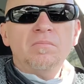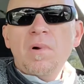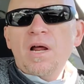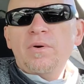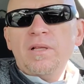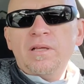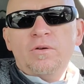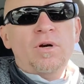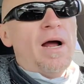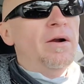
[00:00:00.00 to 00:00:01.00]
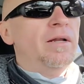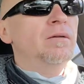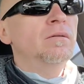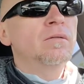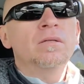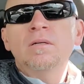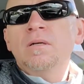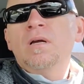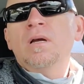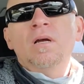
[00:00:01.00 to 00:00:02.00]
moderately crowded.
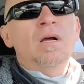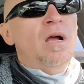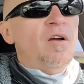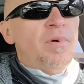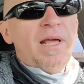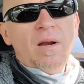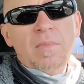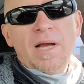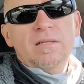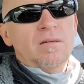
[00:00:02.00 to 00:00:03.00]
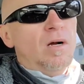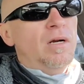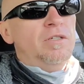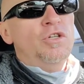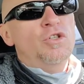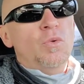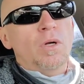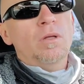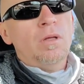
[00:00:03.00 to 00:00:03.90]
Everybody had a mask on as usual,